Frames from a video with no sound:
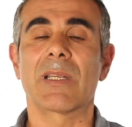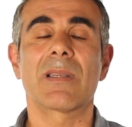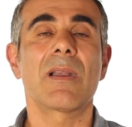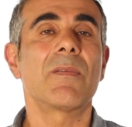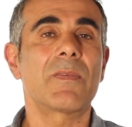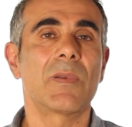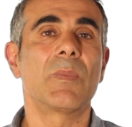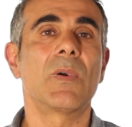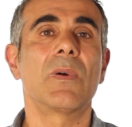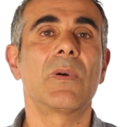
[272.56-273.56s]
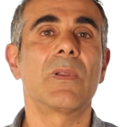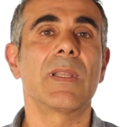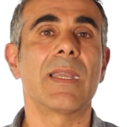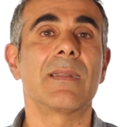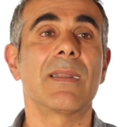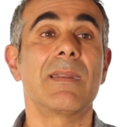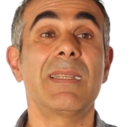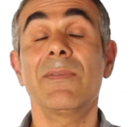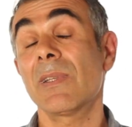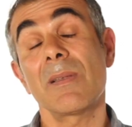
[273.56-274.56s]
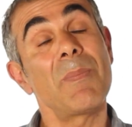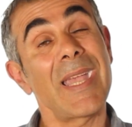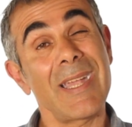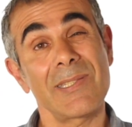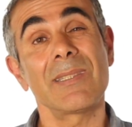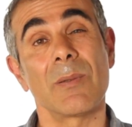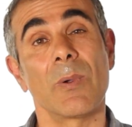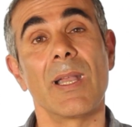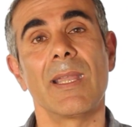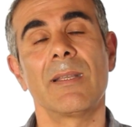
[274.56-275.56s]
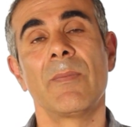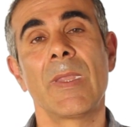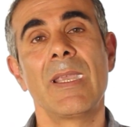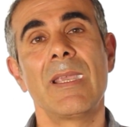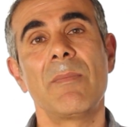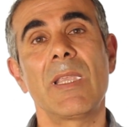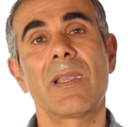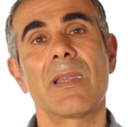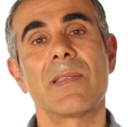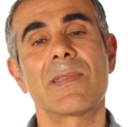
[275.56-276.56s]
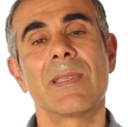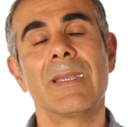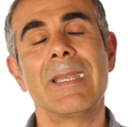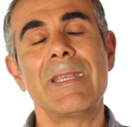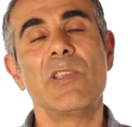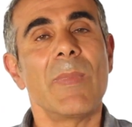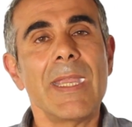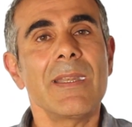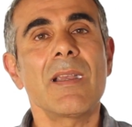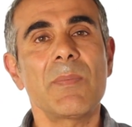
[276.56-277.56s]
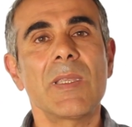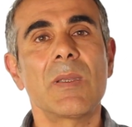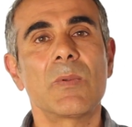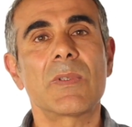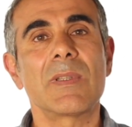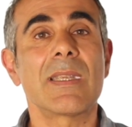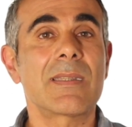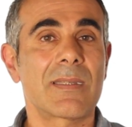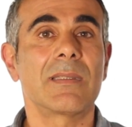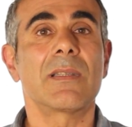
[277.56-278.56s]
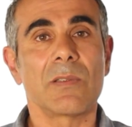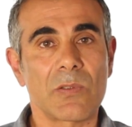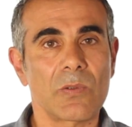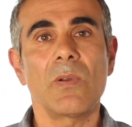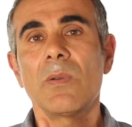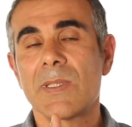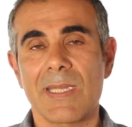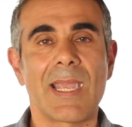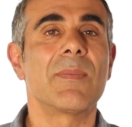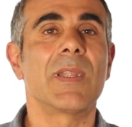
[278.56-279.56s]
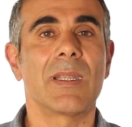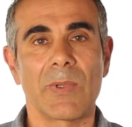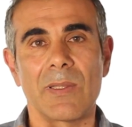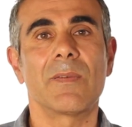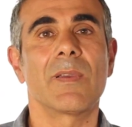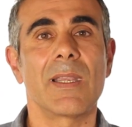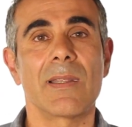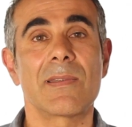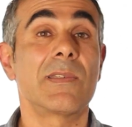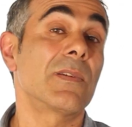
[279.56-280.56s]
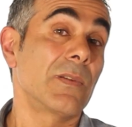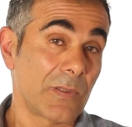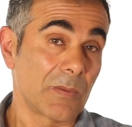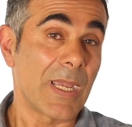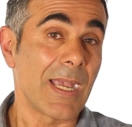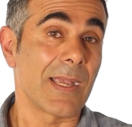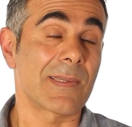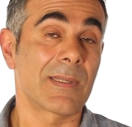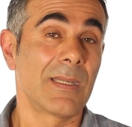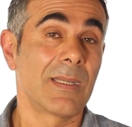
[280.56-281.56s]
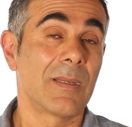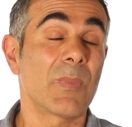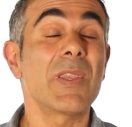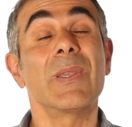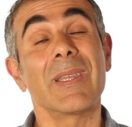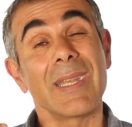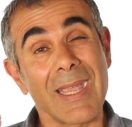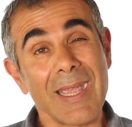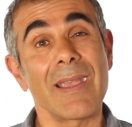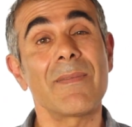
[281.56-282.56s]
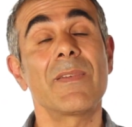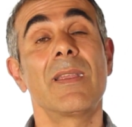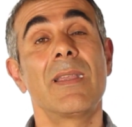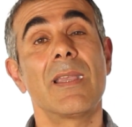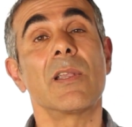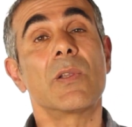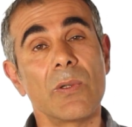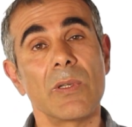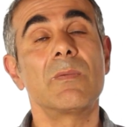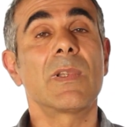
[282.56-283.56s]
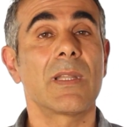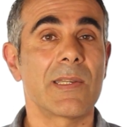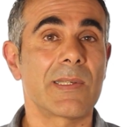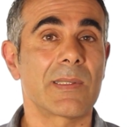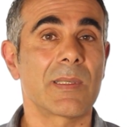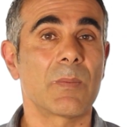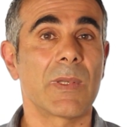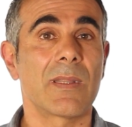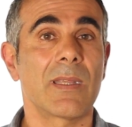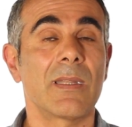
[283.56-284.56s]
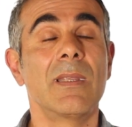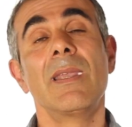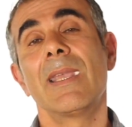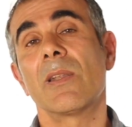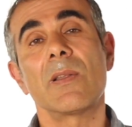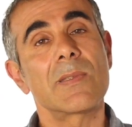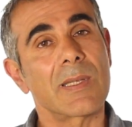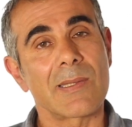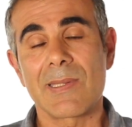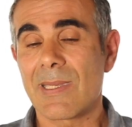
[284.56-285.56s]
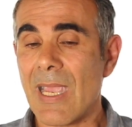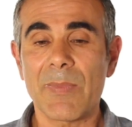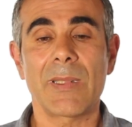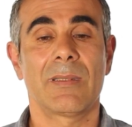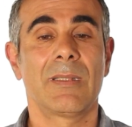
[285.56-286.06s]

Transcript: comfortable, and even compassionate way. Because you may not be able to necessarily control what's happening with your finances. You can do your best, but you can have a good relationship with it and also accept